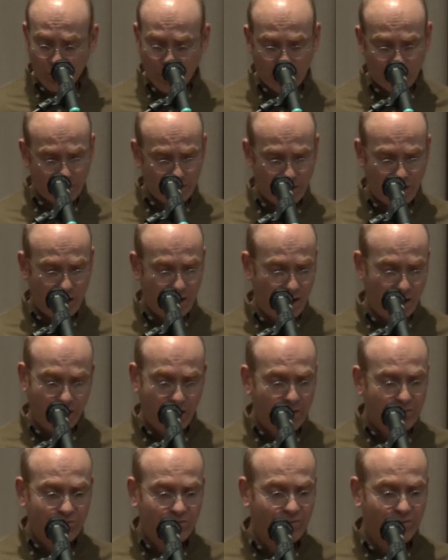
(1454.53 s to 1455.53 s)
Well, uh,
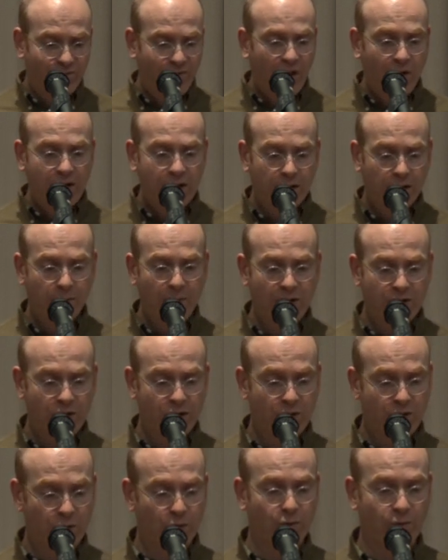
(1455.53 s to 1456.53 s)
very little
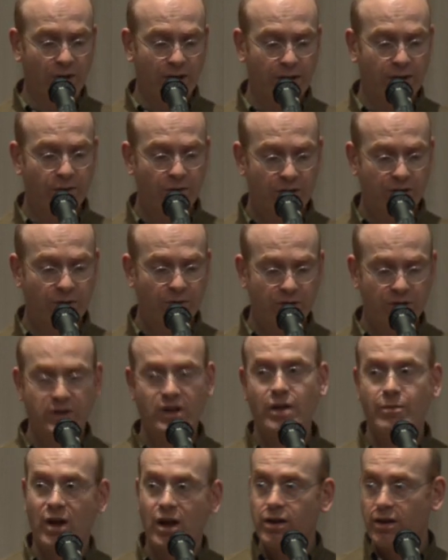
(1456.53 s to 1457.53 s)
magic at all, really. There is, there is a
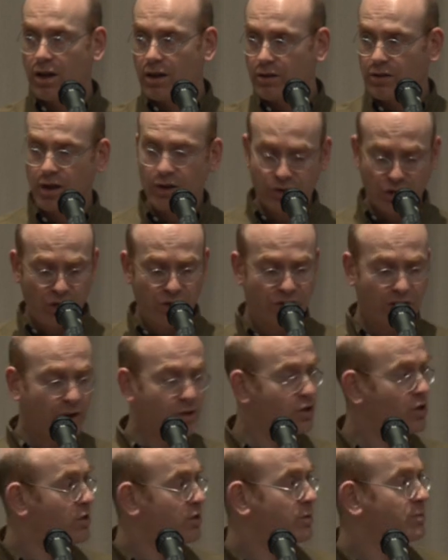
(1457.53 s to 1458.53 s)
time. I'll, I'll show you. I'll
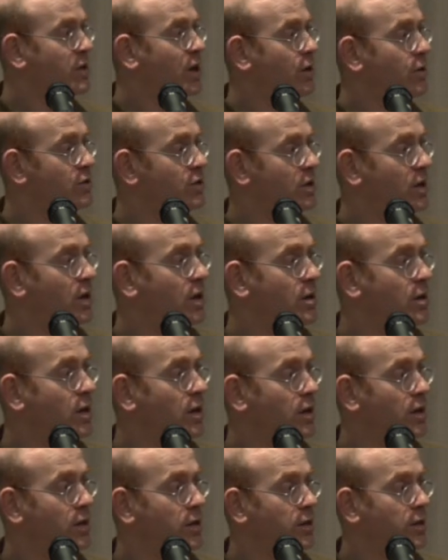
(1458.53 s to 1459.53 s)
show some code
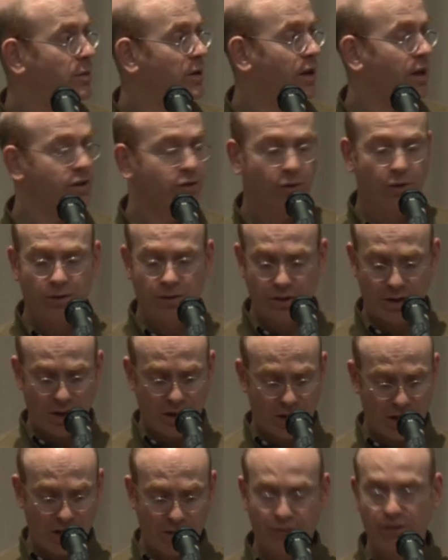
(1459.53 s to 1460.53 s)
uh, a, a, little bit later on,
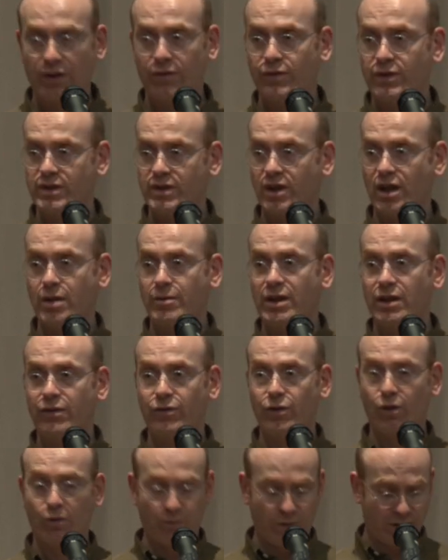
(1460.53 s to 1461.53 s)
uh, if, if there's time, and if
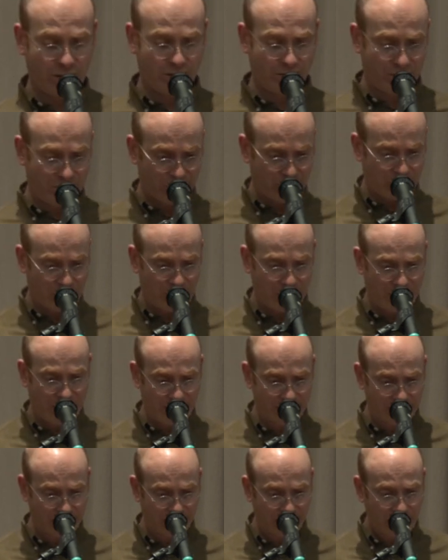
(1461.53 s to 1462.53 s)
not, we can look at it
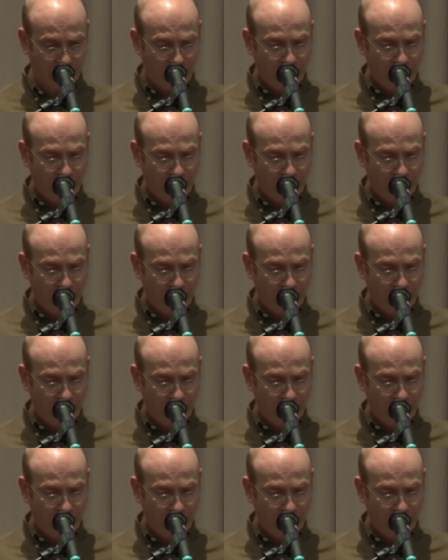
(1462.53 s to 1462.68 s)
later.